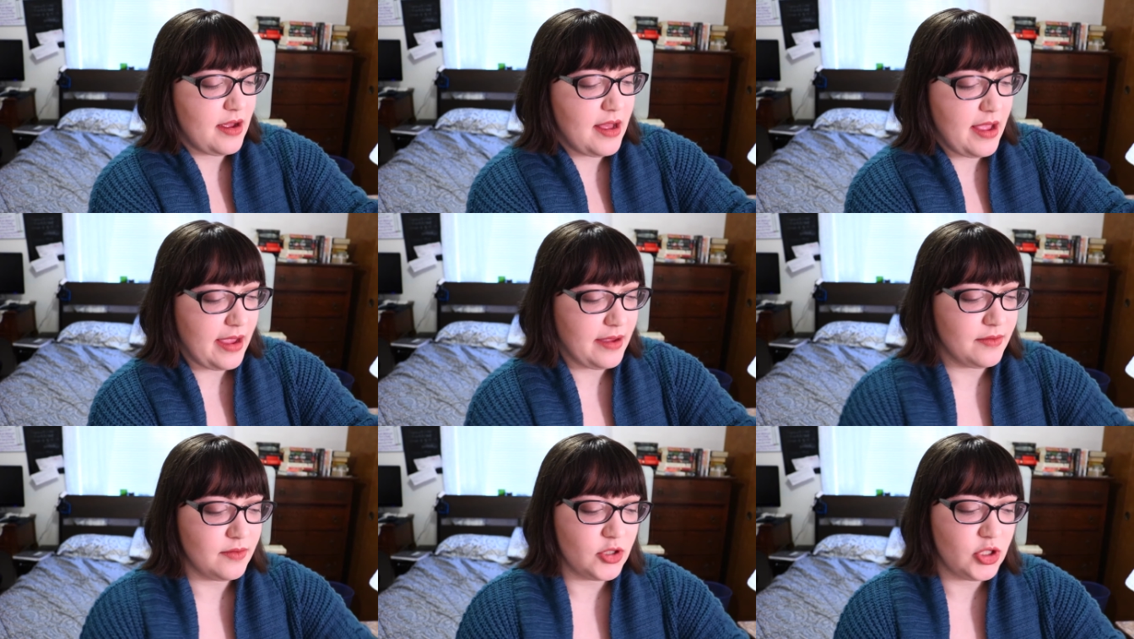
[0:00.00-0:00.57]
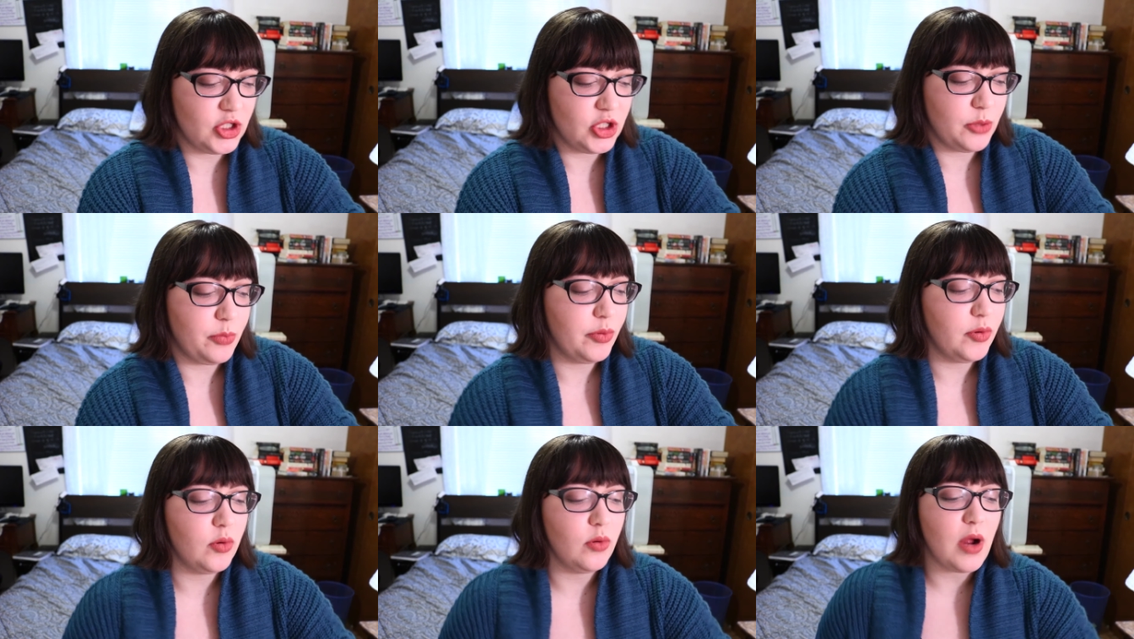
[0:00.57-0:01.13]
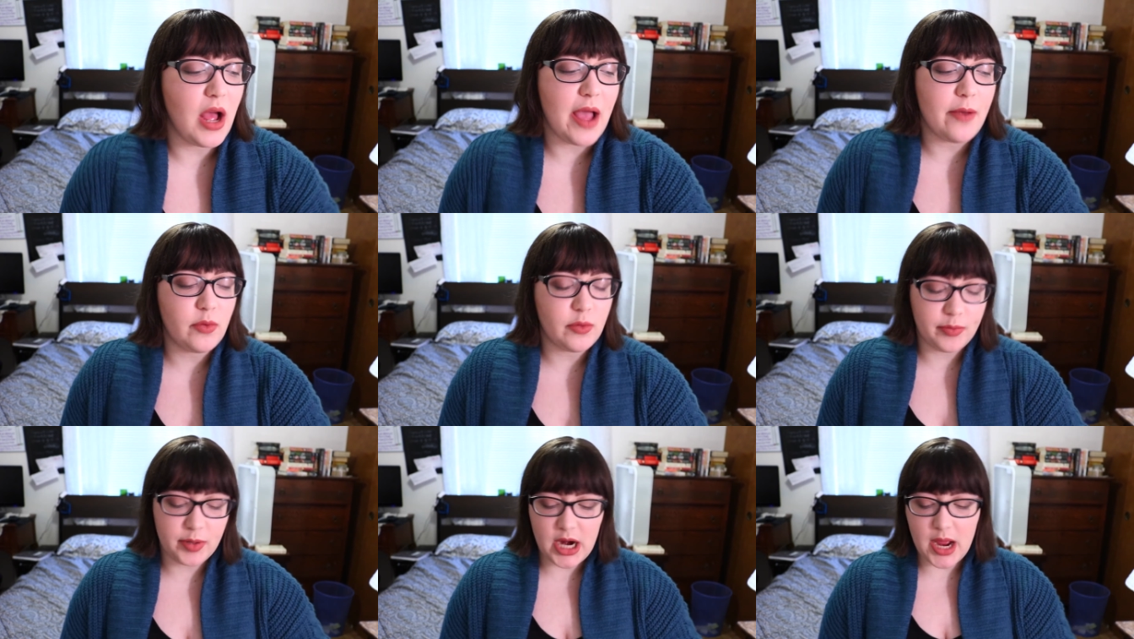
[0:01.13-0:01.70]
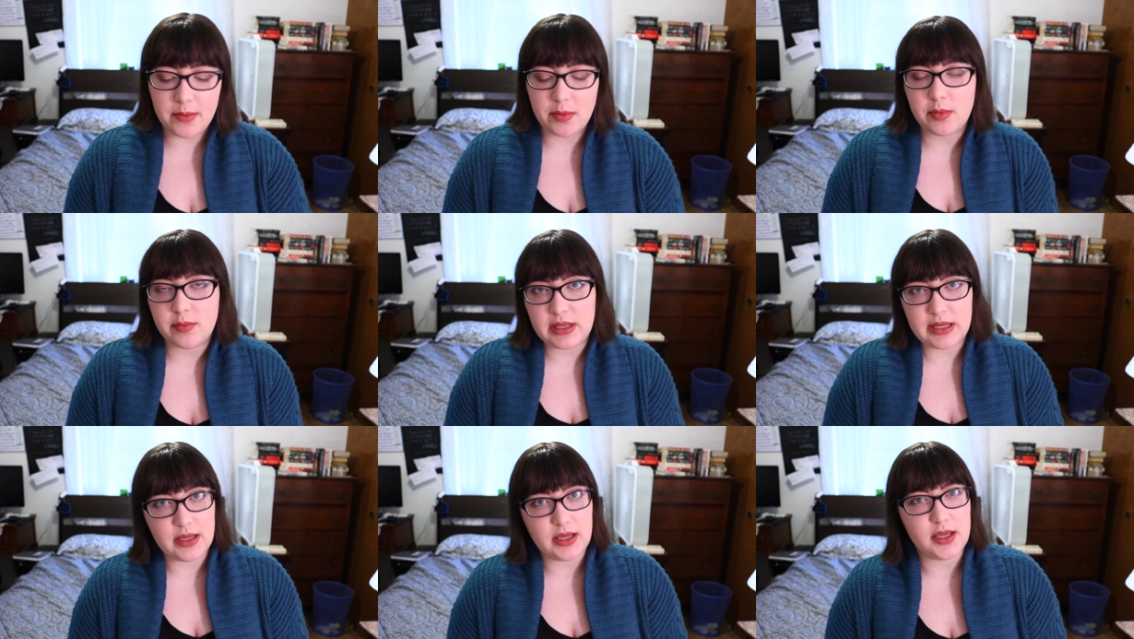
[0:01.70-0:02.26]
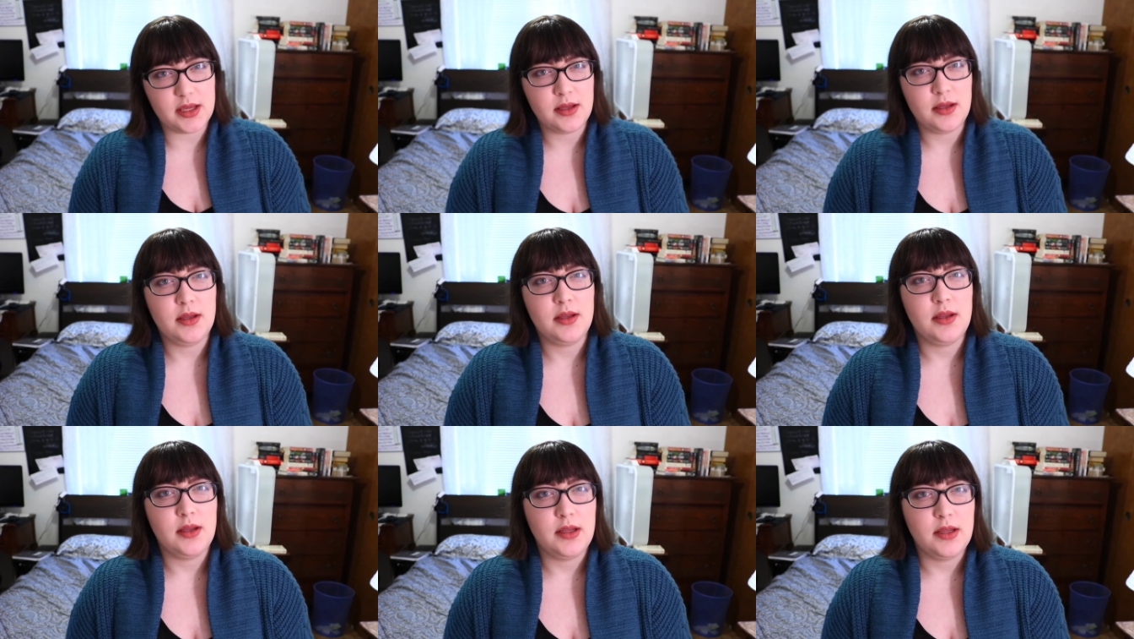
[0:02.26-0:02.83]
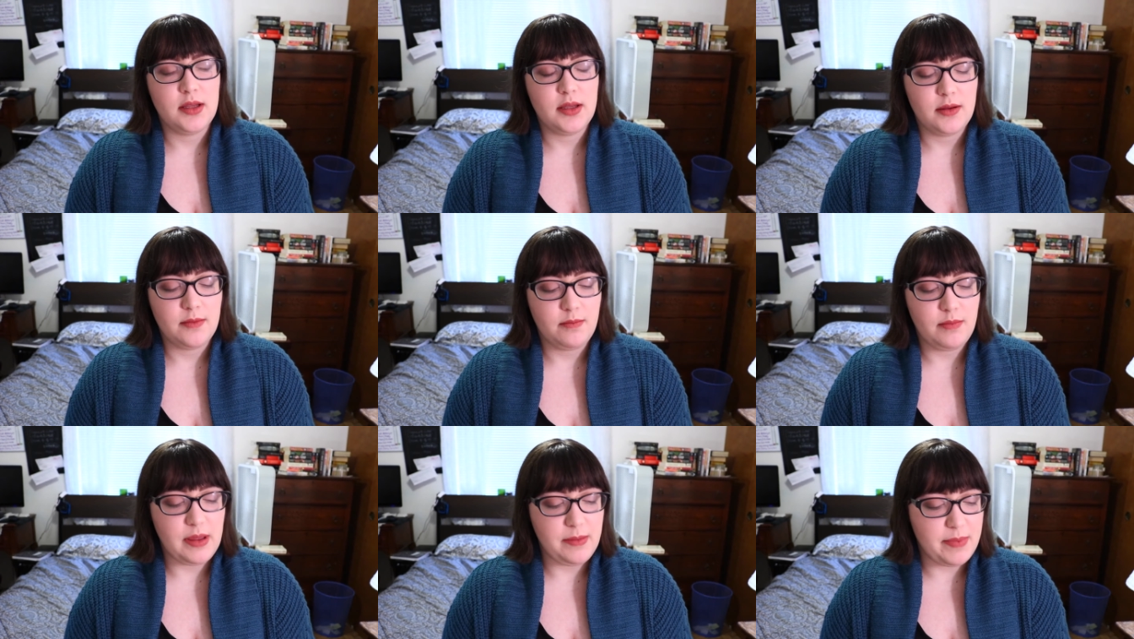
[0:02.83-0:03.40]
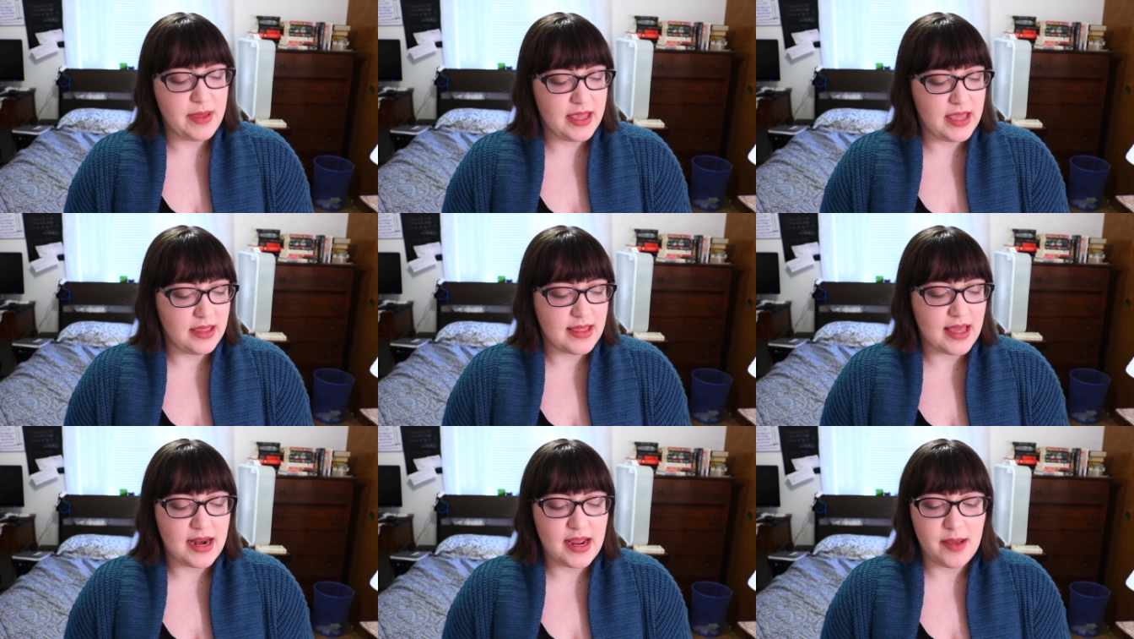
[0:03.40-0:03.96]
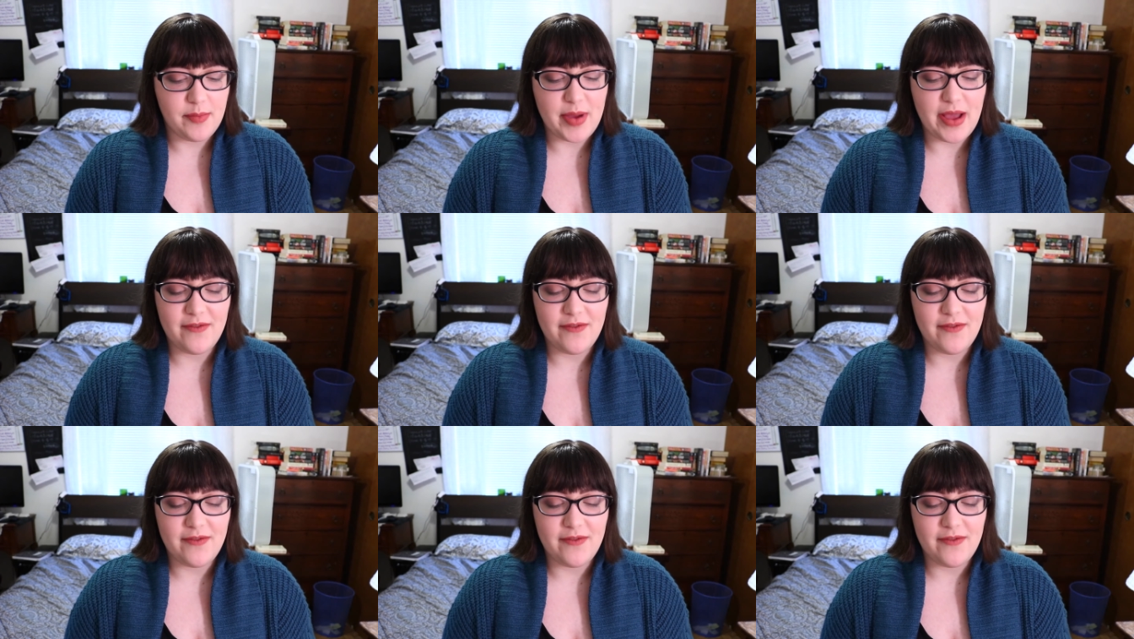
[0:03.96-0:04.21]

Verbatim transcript: I should, pr I will probably be picking that up.